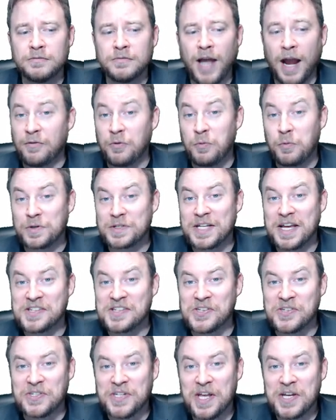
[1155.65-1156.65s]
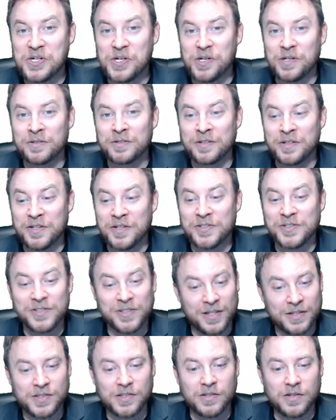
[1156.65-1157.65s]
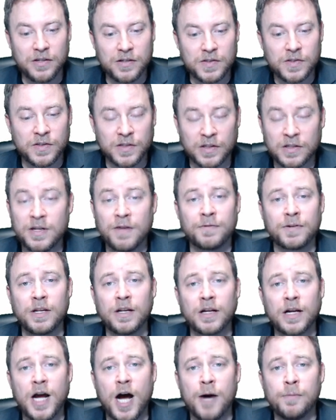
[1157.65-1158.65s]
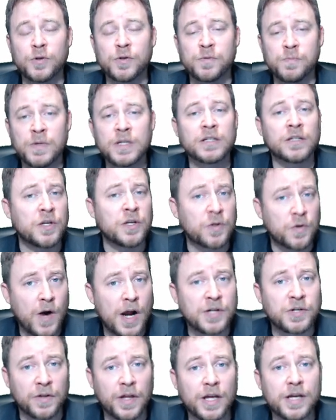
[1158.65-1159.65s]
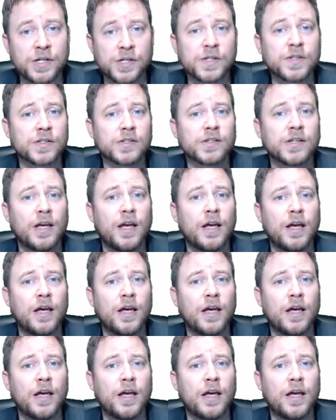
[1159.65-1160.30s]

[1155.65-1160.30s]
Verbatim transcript: everyone takes attention because that's a significant accomplishment, and congratulations,